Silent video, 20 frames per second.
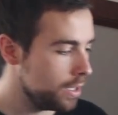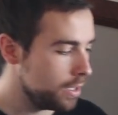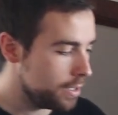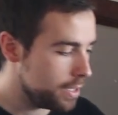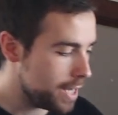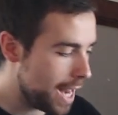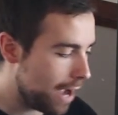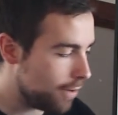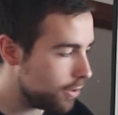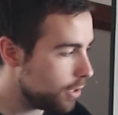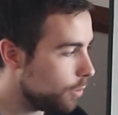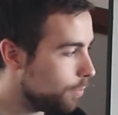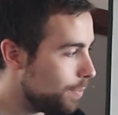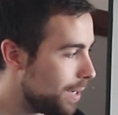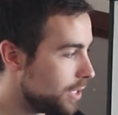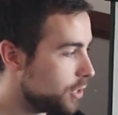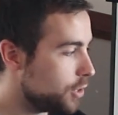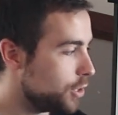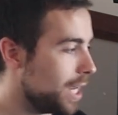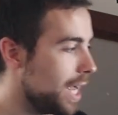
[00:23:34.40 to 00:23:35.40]
Now your
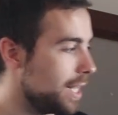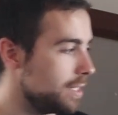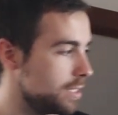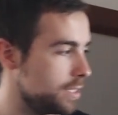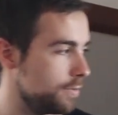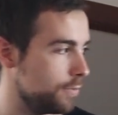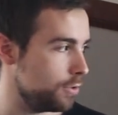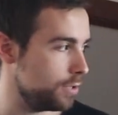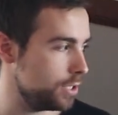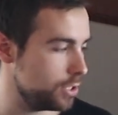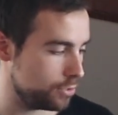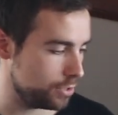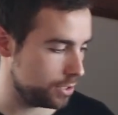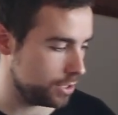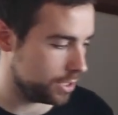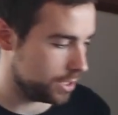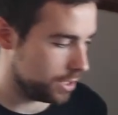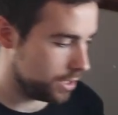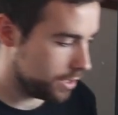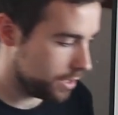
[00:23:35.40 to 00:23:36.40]
best chance, if you're
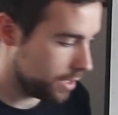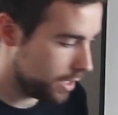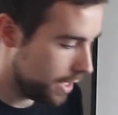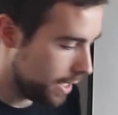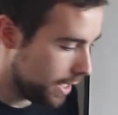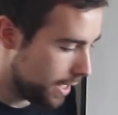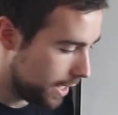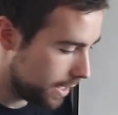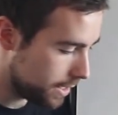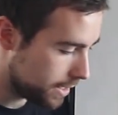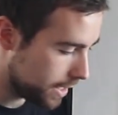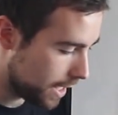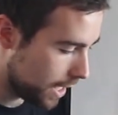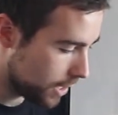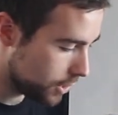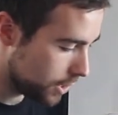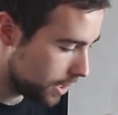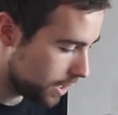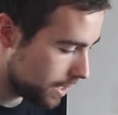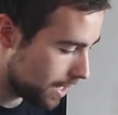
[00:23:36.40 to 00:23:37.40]
interested, is
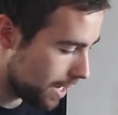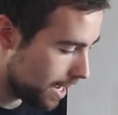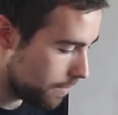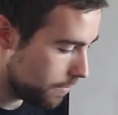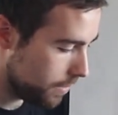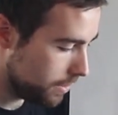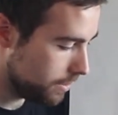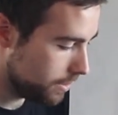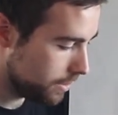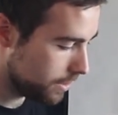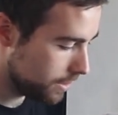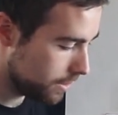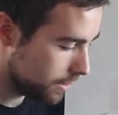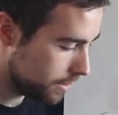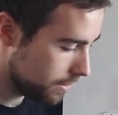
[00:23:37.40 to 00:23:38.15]
cashing diamonds,